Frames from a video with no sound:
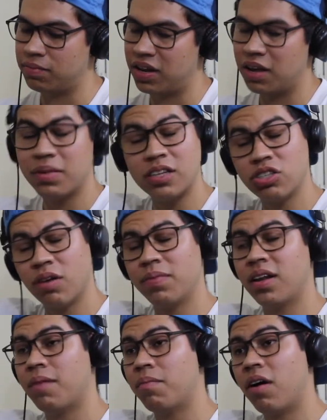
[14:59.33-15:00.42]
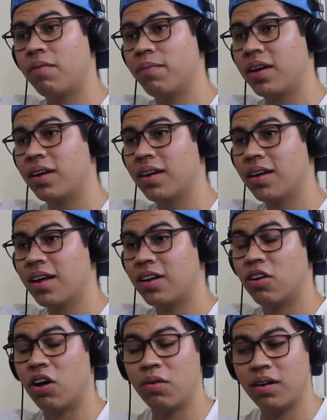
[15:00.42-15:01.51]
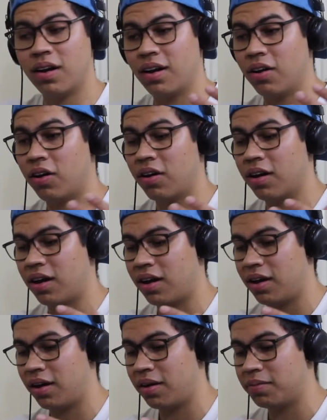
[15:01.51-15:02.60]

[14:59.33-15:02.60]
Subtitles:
believe that something above me, not